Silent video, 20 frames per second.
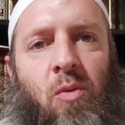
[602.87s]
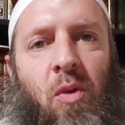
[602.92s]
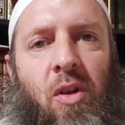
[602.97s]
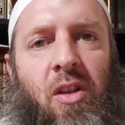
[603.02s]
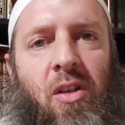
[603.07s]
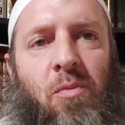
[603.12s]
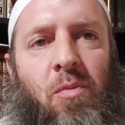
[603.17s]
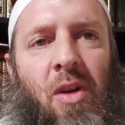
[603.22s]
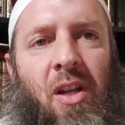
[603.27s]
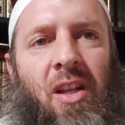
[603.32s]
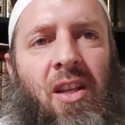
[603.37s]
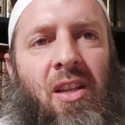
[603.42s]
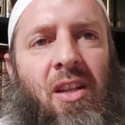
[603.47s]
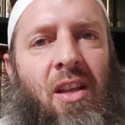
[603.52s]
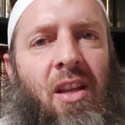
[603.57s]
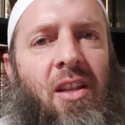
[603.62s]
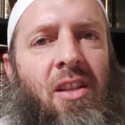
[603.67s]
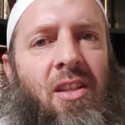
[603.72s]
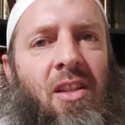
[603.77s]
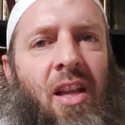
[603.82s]
is what it, but
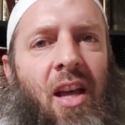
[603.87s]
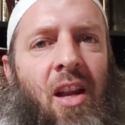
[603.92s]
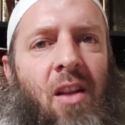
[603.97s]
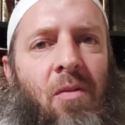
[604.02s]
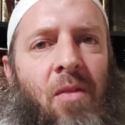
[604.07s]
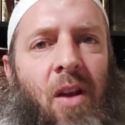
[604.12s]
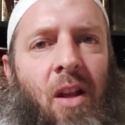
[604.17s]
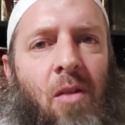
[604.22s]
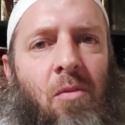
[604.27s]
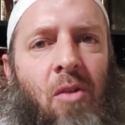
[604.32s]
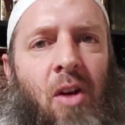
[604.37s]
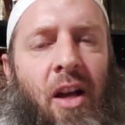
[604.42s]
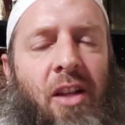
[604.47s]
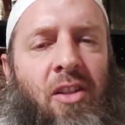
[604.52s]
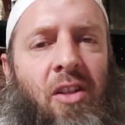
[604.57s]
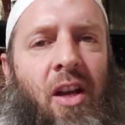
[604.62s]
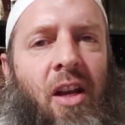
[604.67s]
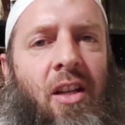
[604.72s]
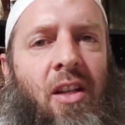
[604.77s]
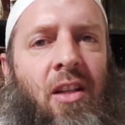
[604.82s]
it, it's not available. I
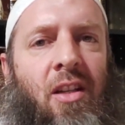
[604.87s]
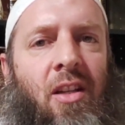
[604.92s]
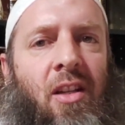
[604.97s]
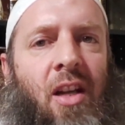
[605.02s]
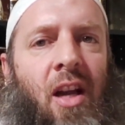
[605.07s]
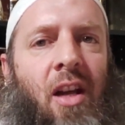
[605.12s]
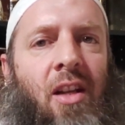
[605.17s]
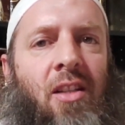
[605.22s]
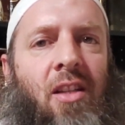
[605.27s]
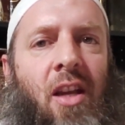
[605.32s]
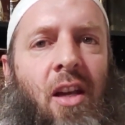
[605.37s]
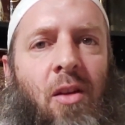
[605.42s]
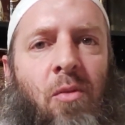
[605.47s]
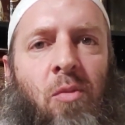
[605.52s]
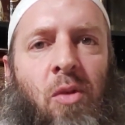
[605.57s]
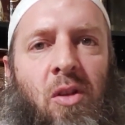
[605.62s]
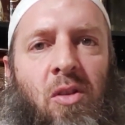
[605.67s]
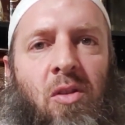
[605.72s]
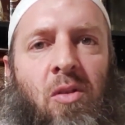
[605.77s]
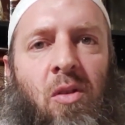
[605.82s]
tried to
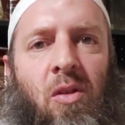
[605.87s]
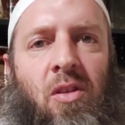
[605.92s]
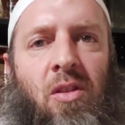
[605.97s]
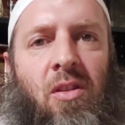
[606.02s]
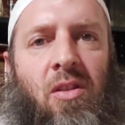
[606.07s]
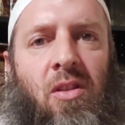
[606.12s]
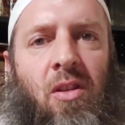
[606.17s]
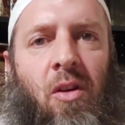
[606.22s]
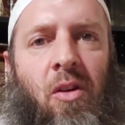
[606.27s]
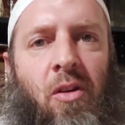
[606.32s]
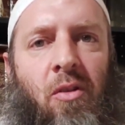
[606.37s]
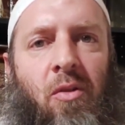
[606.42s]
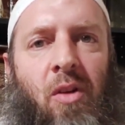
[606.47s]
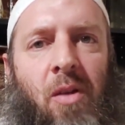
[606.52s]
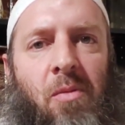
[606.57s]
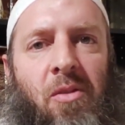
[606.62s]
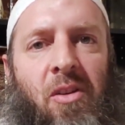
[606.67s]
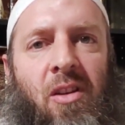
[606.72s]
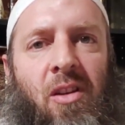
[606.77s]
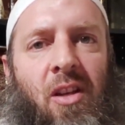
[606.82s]
contact bookstores in Saudi
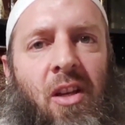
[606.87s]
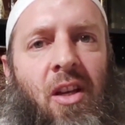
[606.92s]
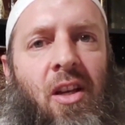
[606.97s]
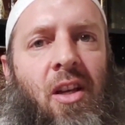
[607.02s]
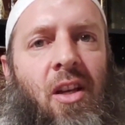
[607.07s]
Arabia,